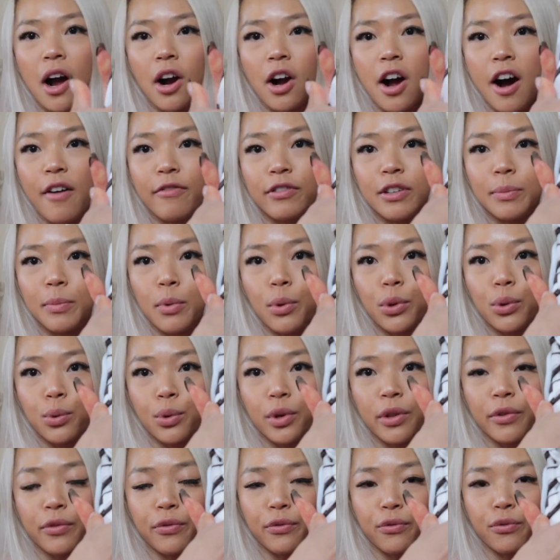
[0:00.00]
uncomfortable
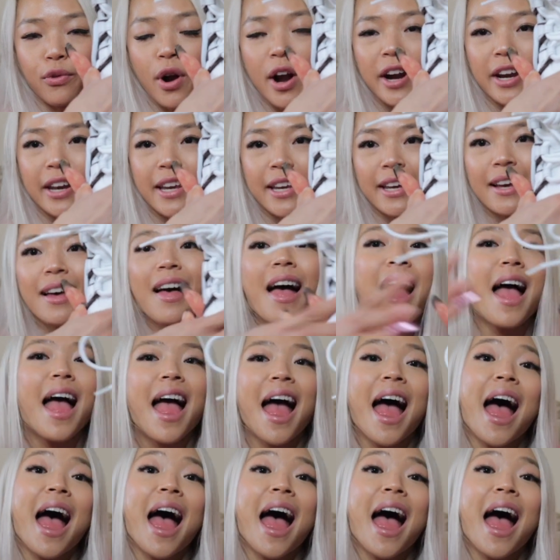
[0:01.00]
through the front here,